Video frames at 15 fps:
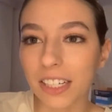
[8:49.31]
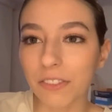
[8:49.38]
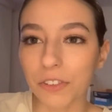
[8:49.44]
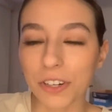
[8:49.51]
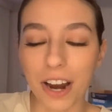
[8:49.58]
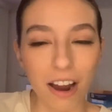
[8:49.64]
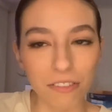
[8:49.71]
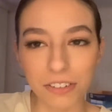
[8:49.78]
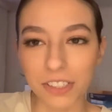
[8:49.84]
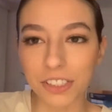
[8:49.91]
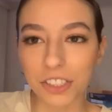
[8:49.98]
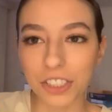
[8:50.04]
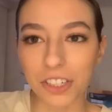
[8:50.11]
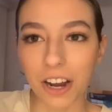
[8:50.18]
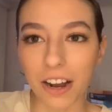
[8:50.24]
If you're ever in
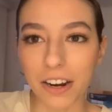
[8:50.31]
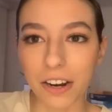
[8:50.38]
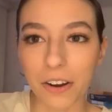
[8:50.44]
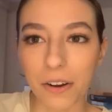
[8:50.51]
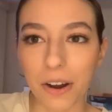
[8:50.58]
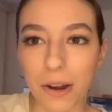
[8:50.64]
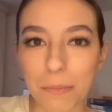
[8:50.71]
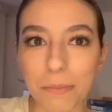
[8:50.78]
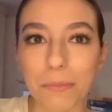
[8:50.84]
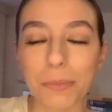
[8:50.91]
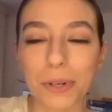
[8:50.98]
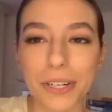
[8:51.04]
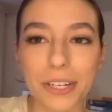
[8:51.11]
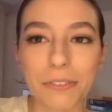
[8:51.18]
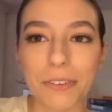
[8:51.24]
Chicago, I'm
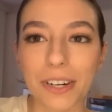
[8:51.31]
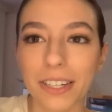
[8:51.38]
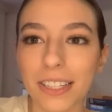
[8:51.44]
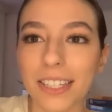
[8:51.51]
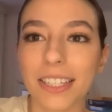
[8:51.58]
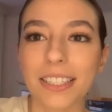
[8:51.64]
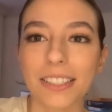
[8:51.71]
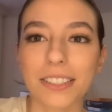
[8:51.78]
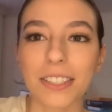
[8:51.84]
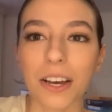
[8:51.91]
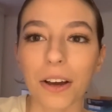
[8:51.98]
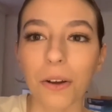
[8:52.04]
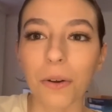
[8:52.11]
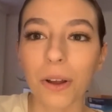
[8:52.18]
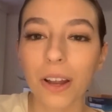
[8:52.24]
pretty friendly,
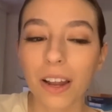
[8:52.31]
so